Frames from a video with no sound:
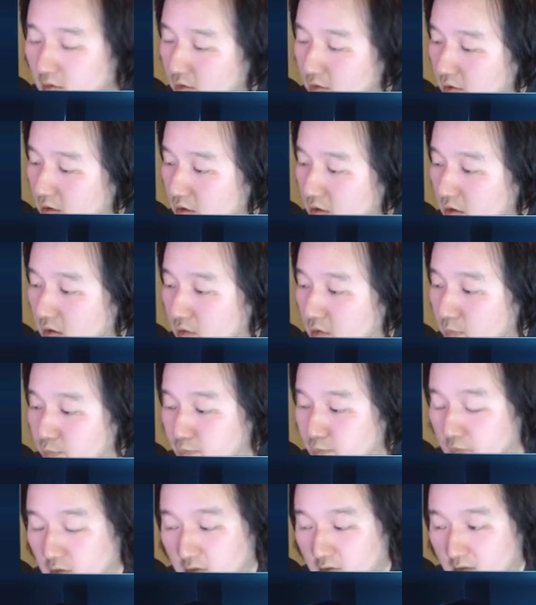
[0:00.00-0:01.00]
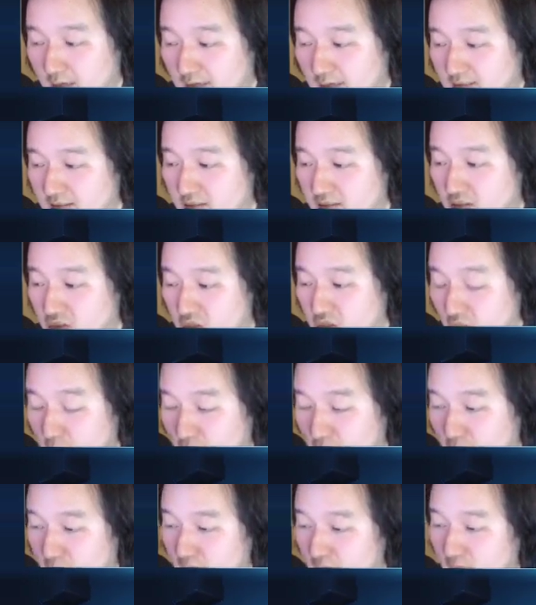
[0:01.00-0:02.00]
You can actually jump
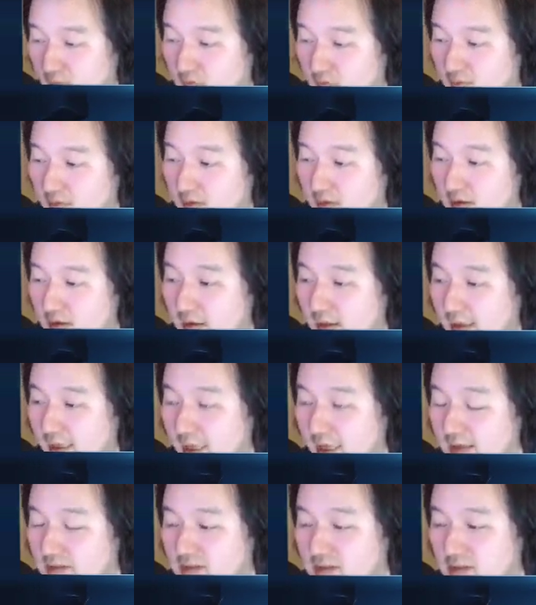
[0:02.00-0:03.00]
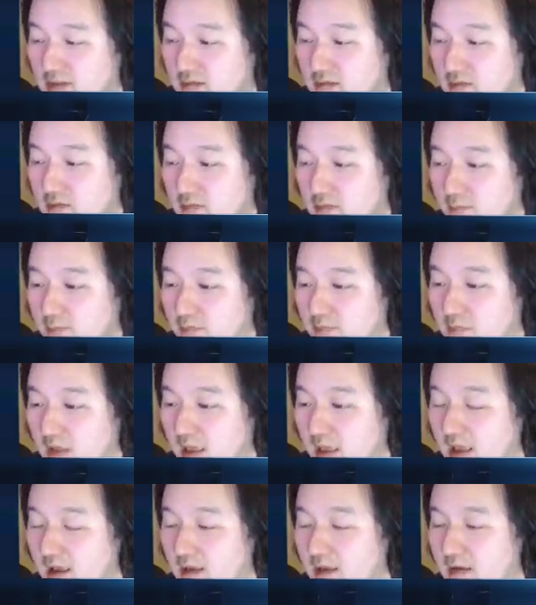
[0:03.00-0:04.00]
out of shield,
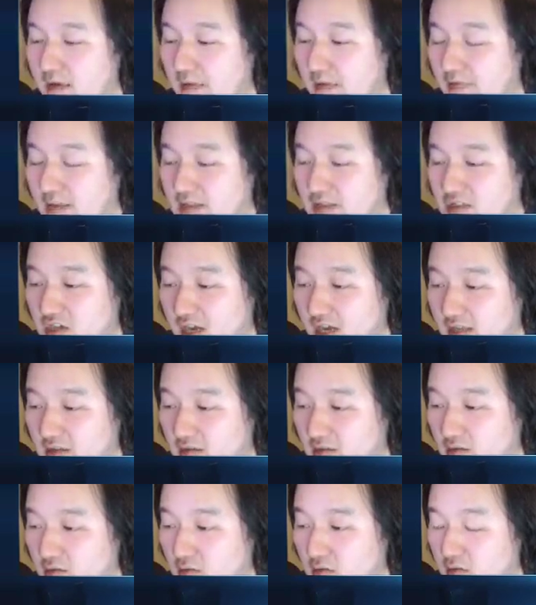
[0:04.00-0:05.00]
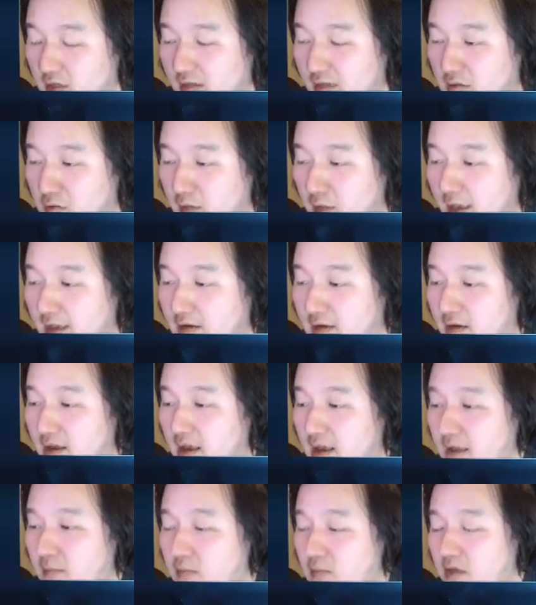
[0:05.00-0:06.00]
and if they shine you, you'll like land
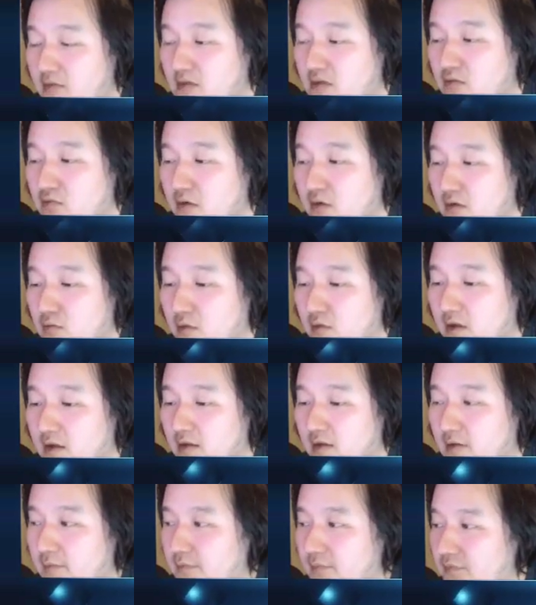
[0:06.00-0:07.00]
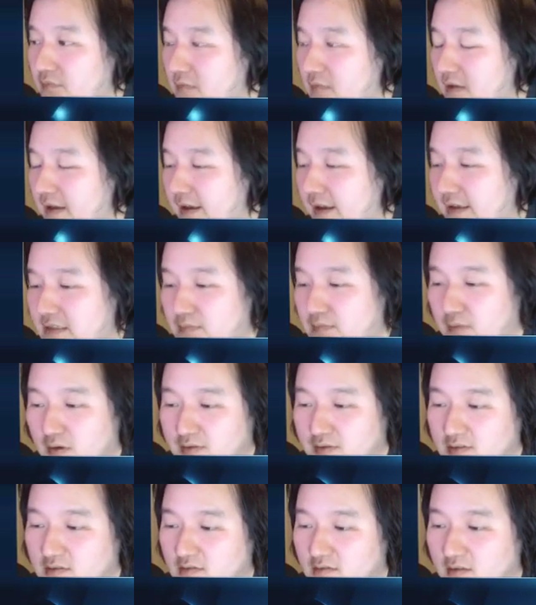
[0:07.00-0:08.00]
and be able to run away, as opposed
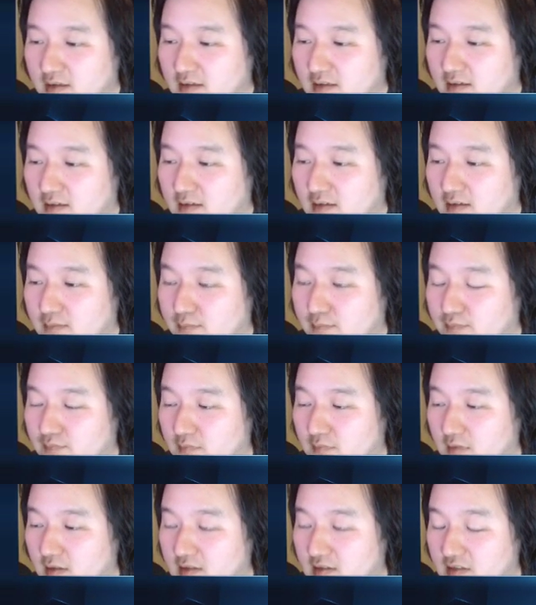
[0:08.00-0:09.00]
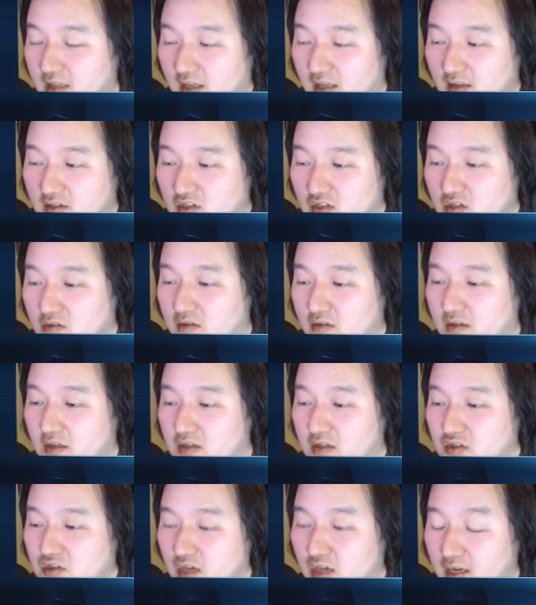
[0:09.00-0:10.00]
to like staying in shield and getting
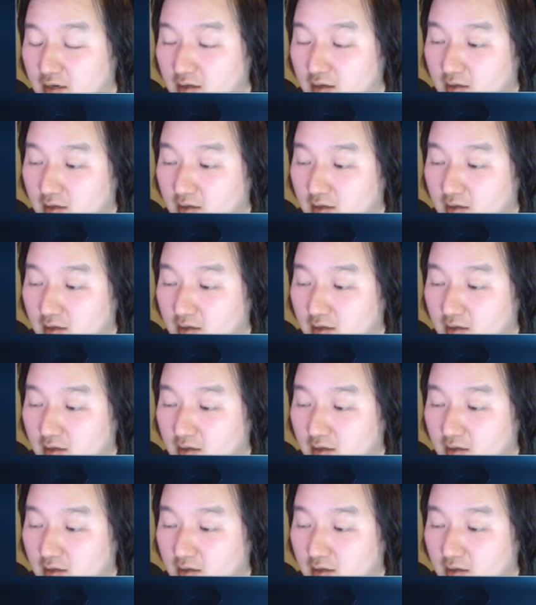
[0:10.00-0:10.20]
shined.